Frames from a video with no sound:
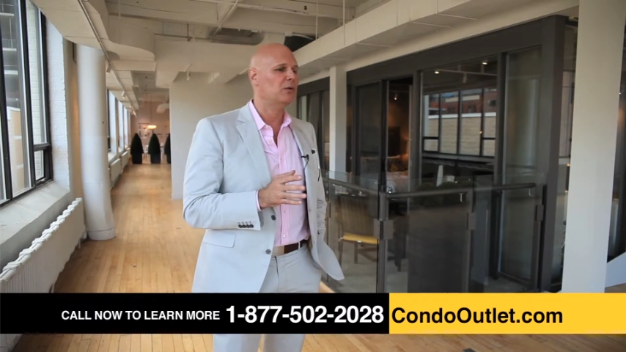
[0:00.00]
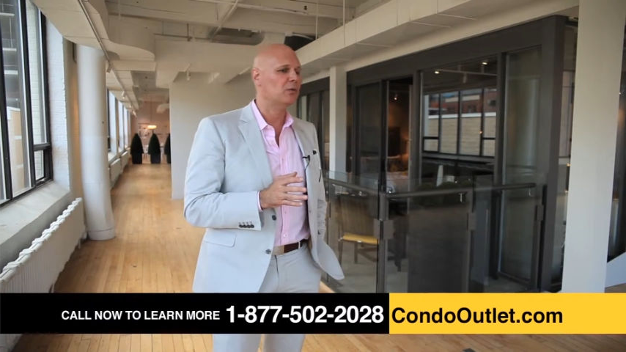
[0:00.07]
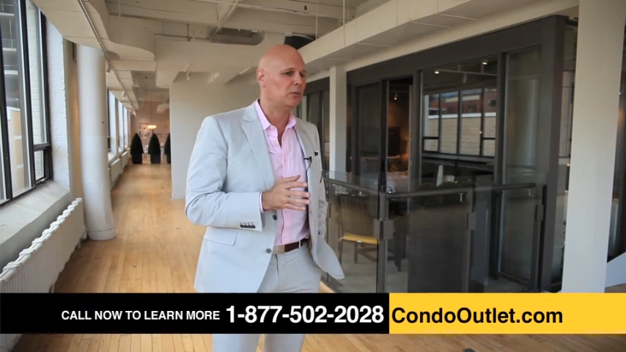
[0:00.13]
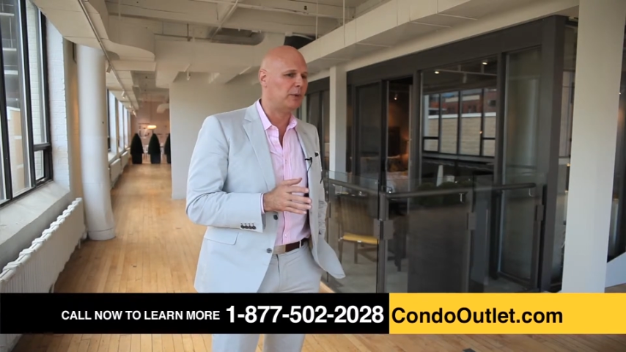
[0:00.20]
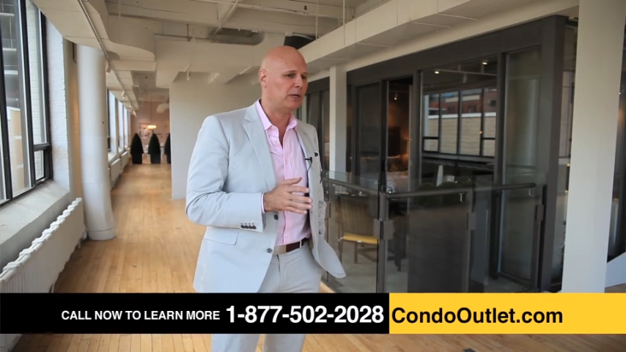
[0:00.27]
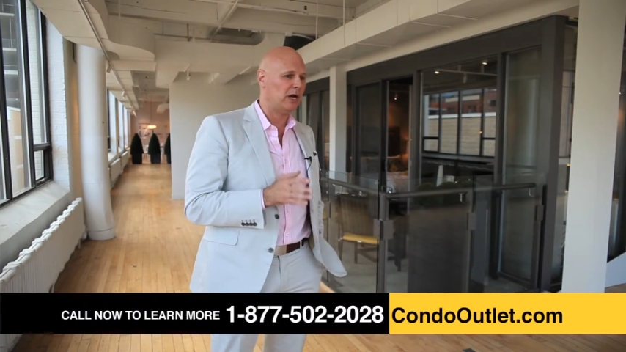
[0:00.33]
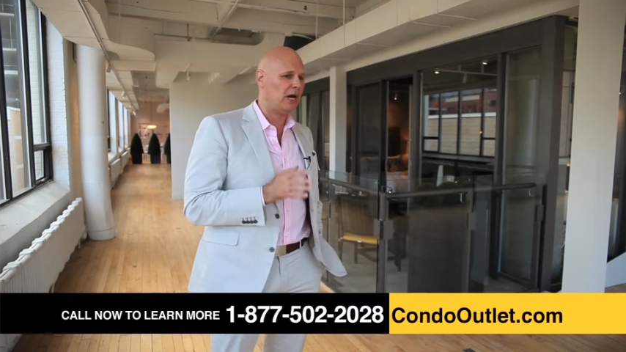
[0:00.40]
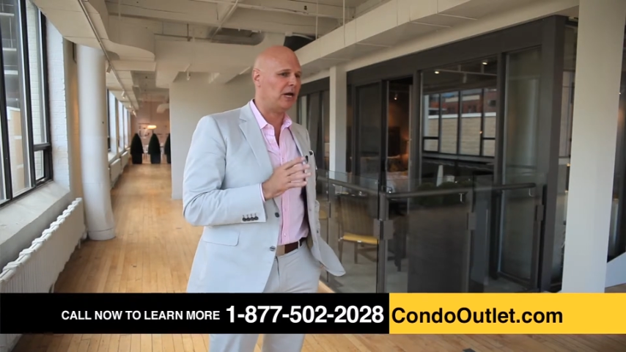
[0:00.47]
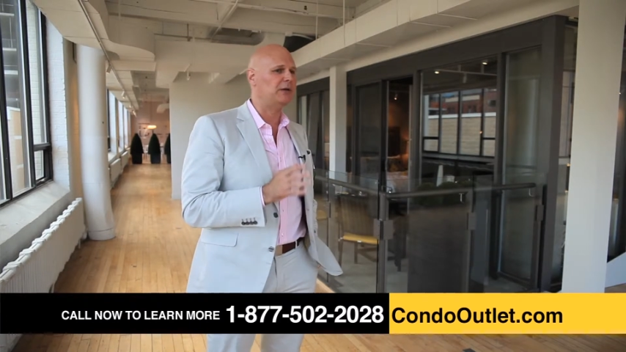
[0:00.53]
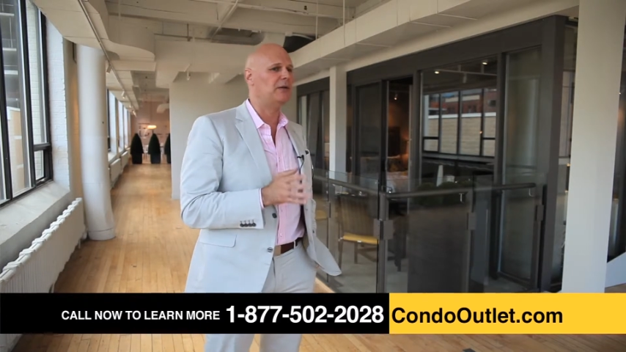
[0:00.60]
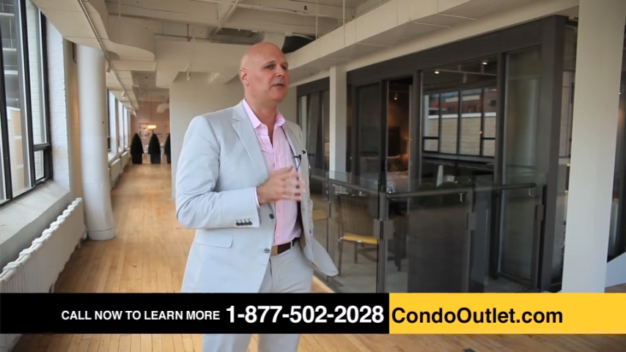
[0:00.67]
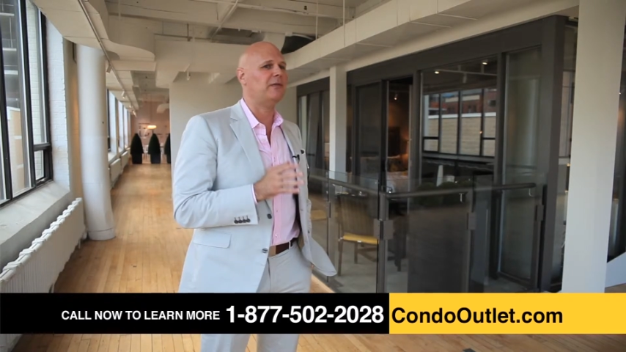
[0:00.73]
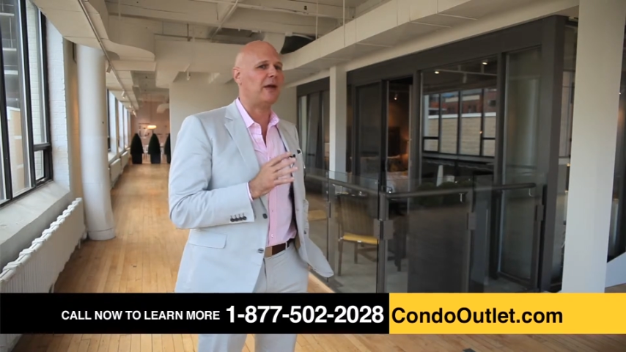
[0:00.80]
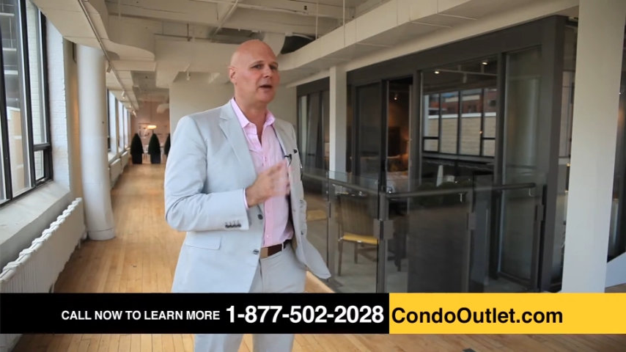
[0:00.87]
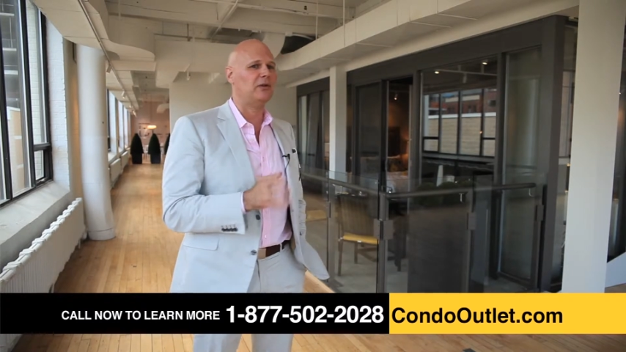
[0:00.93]
would be $100,000
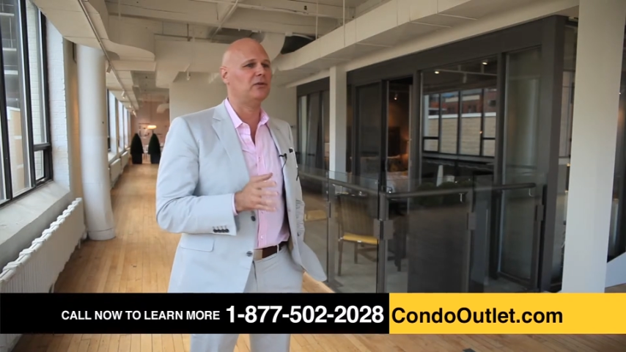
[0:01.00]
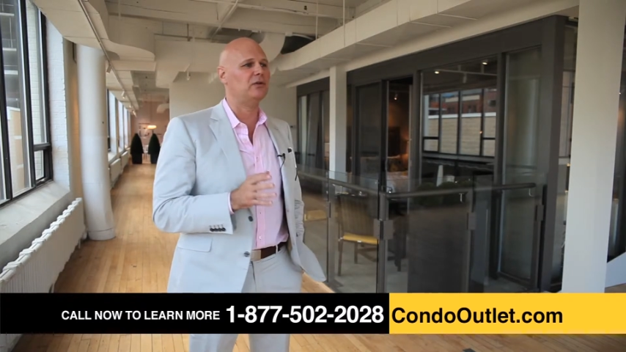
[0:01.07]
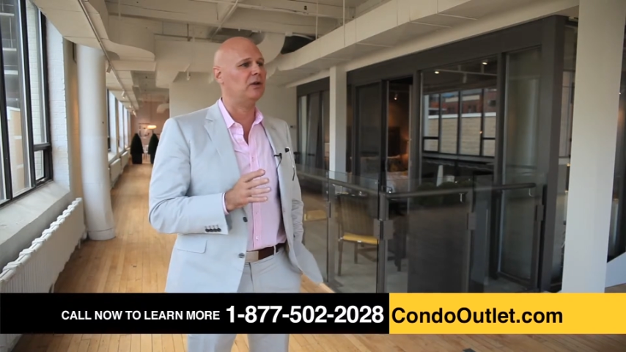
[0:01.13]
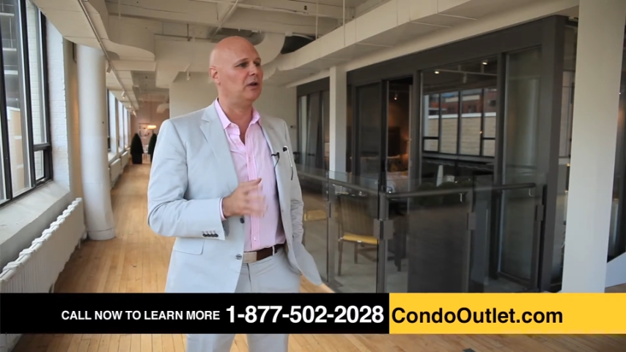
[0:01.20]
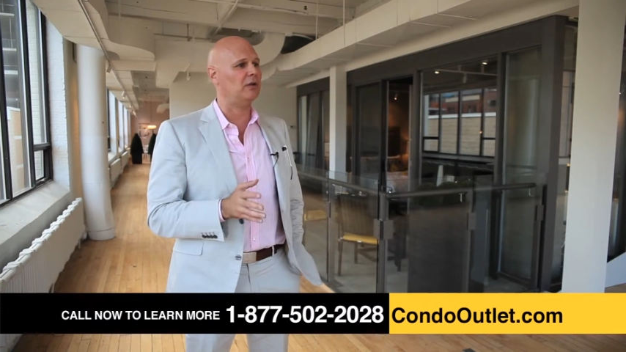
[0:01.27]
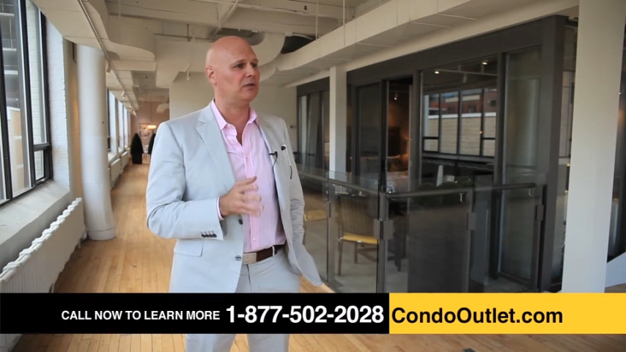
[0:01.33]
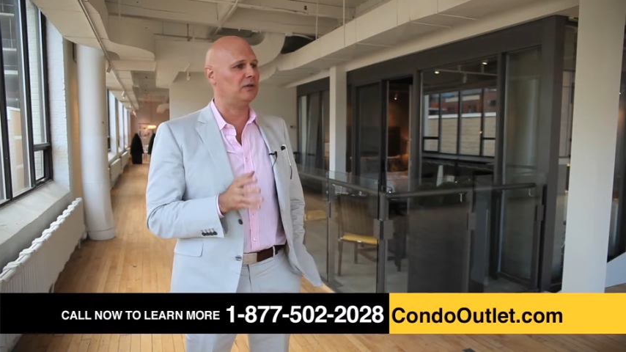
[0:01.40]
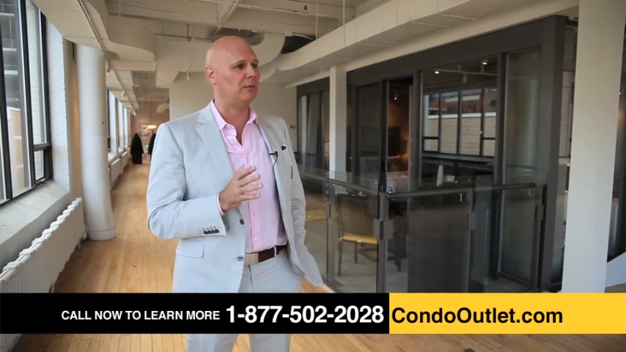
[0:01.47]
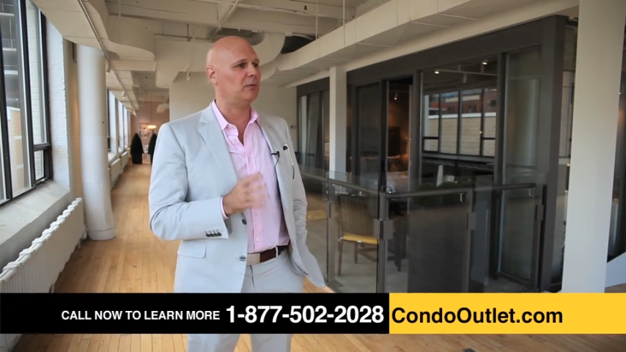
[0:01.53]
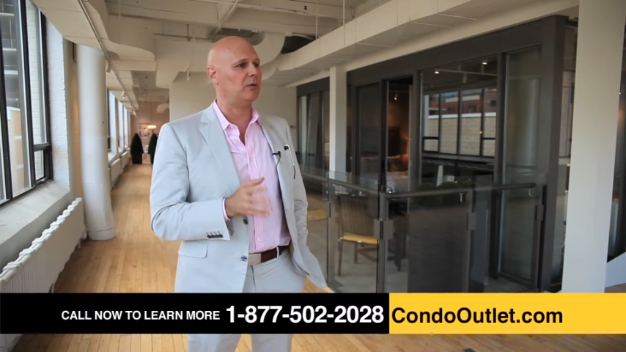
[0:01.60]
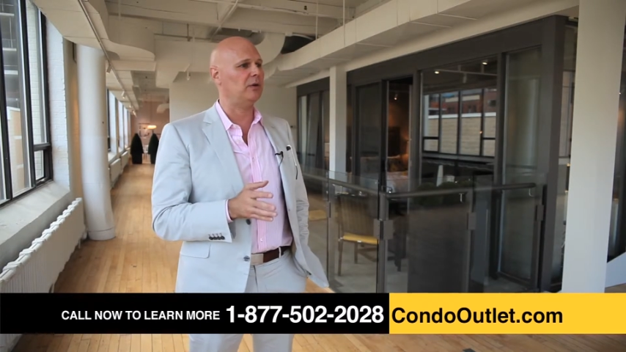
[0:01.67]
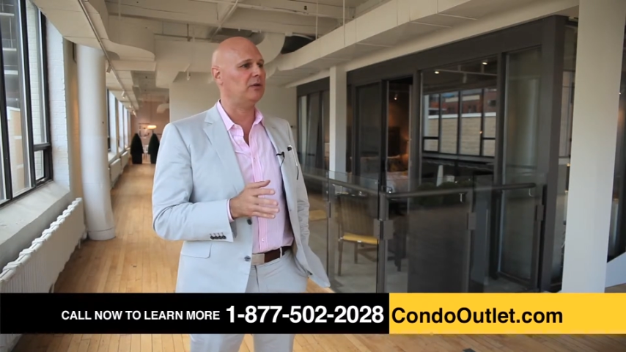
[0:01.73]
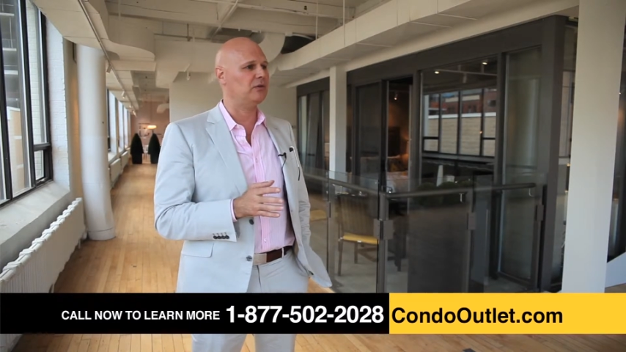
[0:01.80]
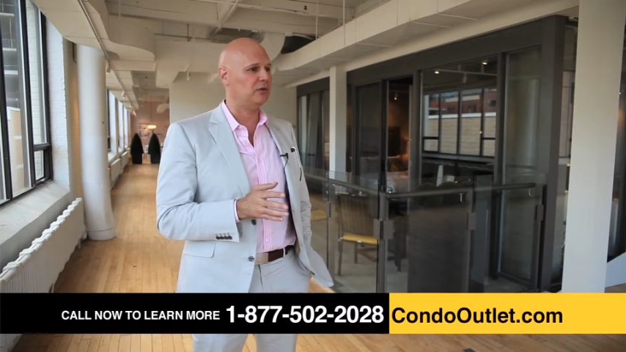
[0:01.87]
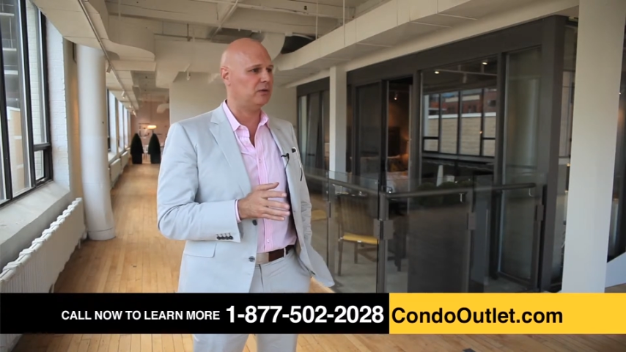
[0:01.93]
in
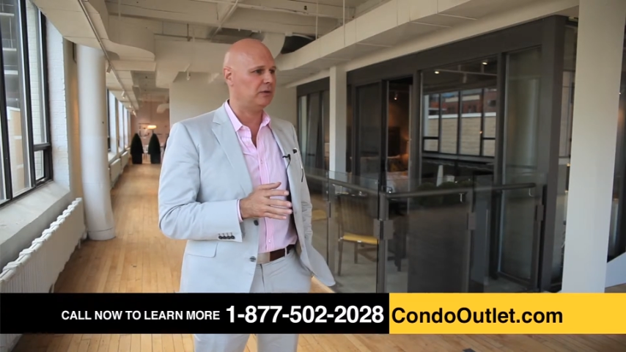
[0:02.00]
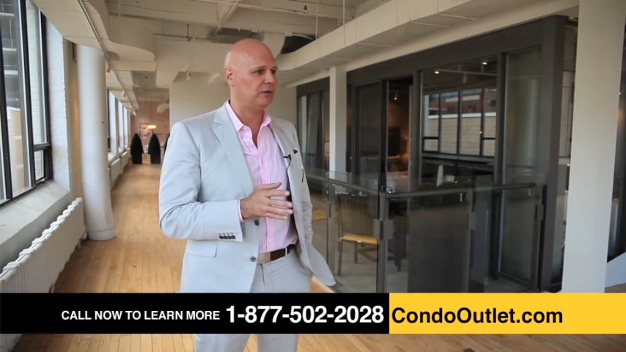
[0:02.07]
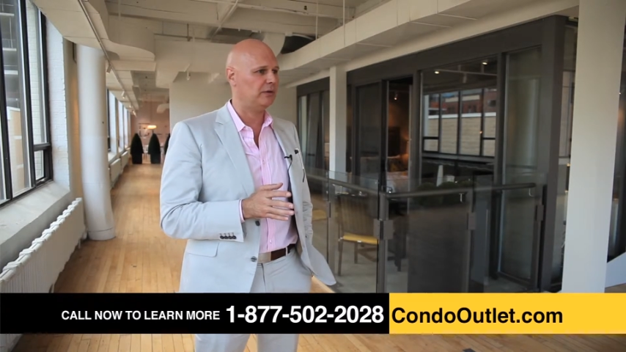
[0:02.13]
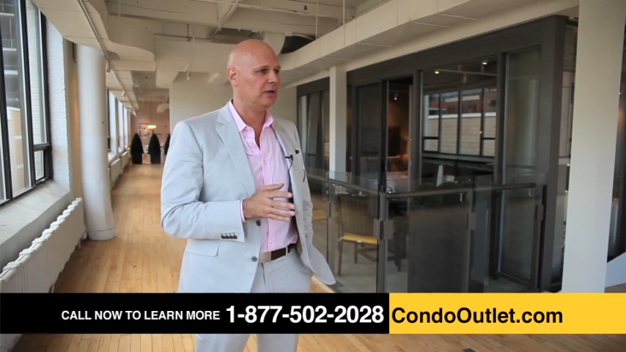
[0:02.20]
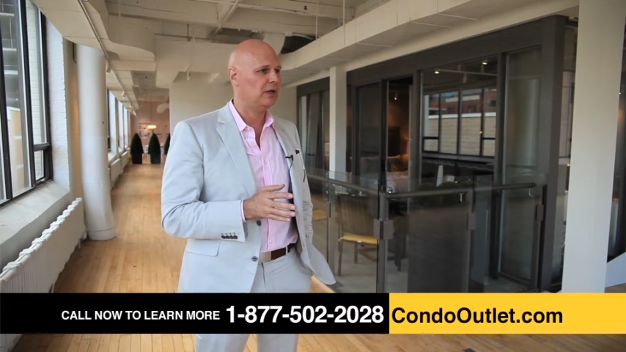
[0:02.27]
upgrades sold.